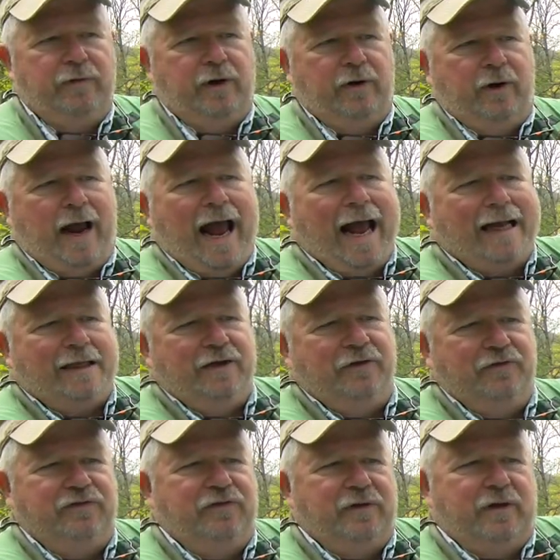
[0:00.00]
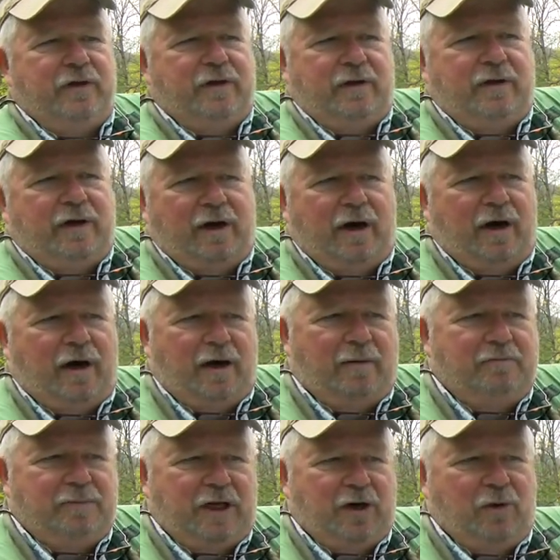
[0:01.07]
They're active,
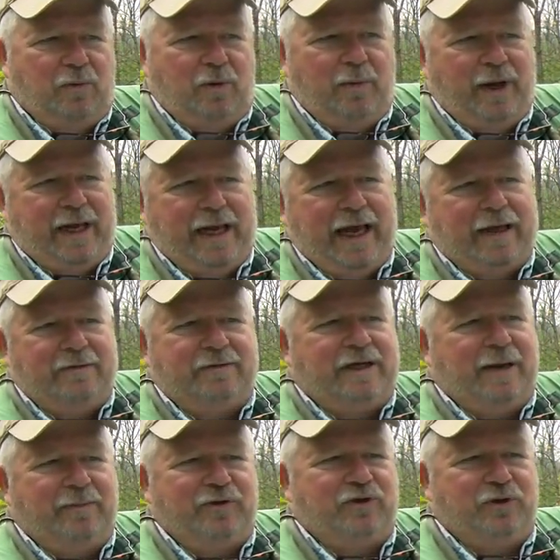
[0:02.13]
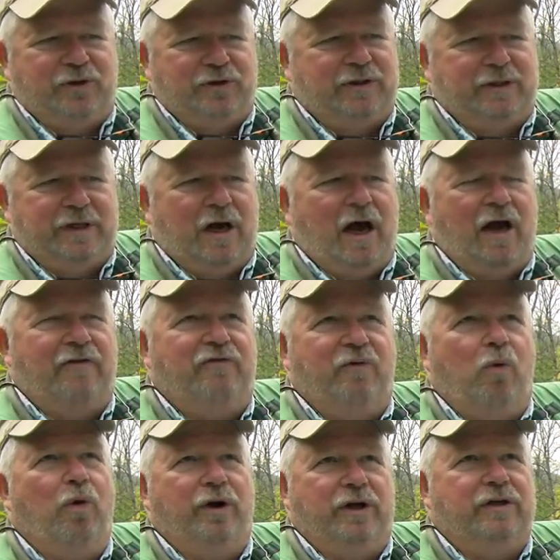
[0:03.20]
um, you know, when we get temperatures in the high
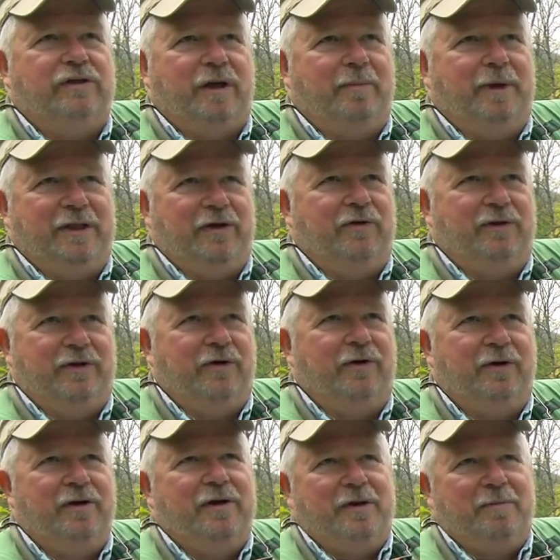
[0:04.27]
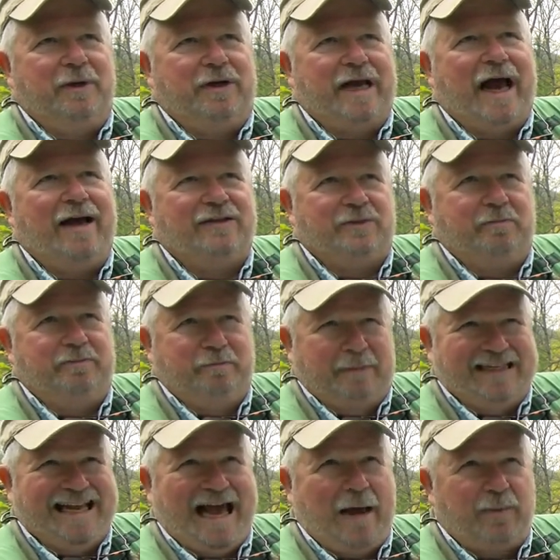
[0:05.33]
40s. I mean, their
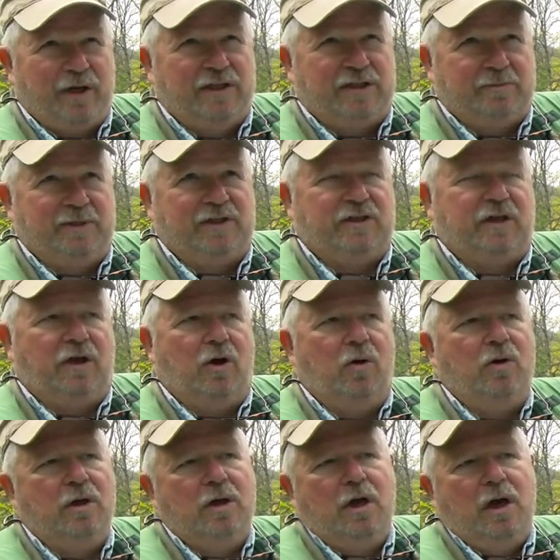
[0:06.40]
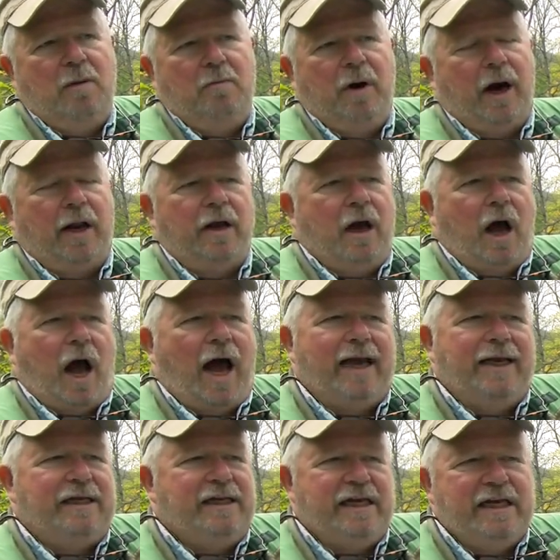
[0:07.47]
metabolism is slow, but
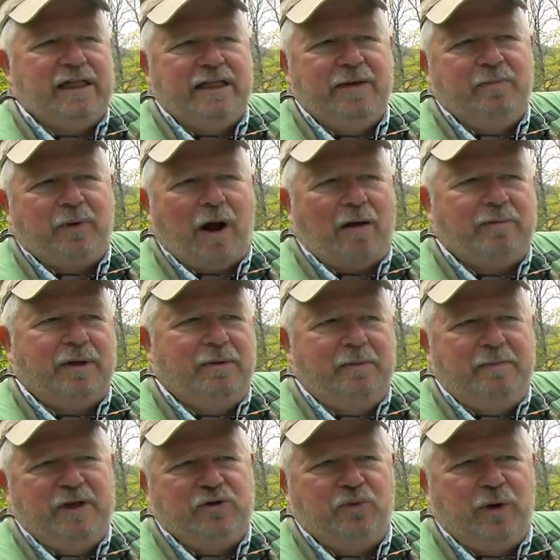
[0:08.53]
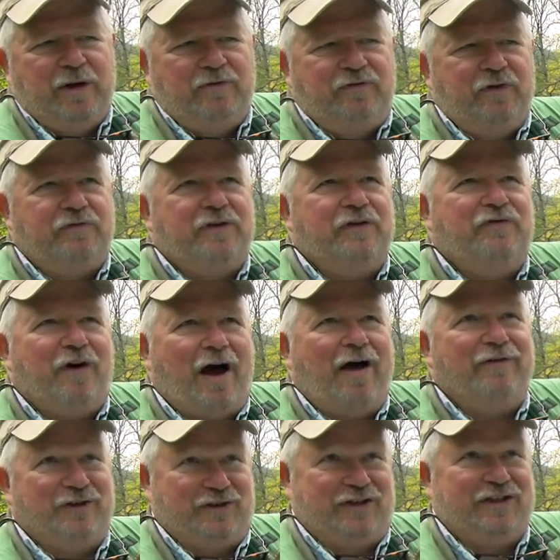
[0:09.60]
ideally, probably between
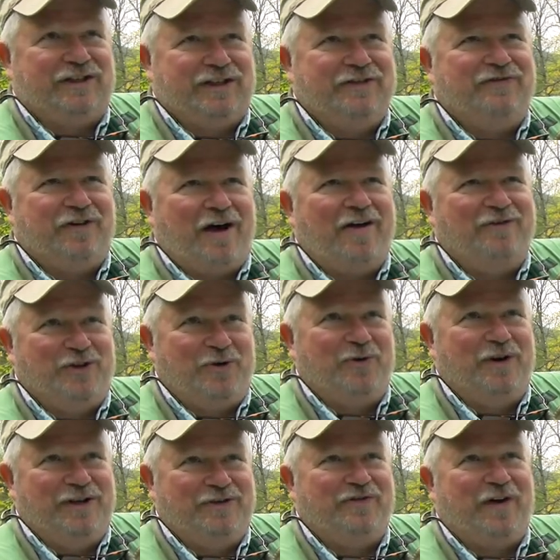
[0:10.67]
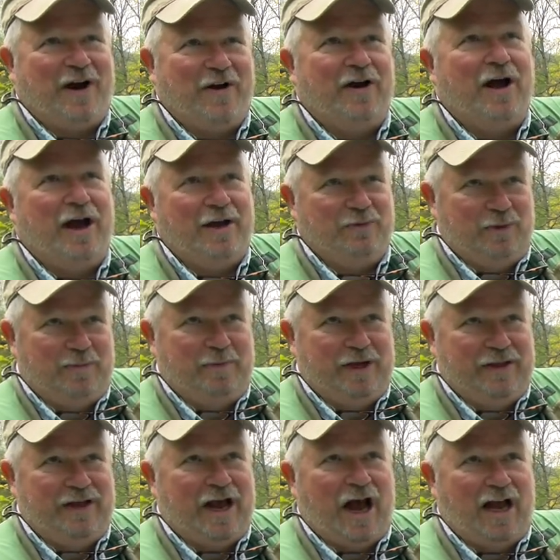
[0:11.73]
55 and 65 degrees Fahrenheit would
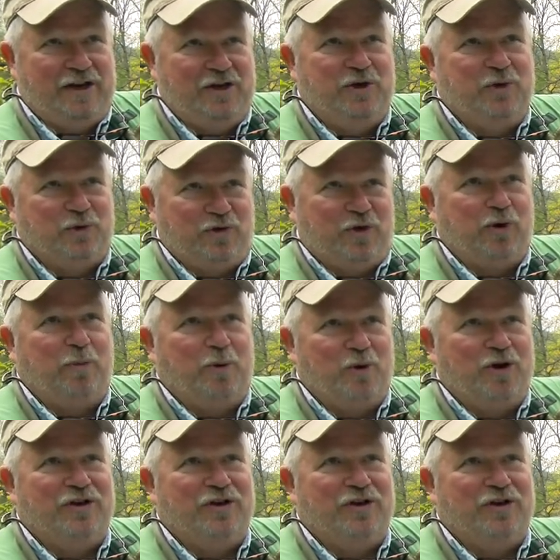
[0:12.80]
be the ideal thermal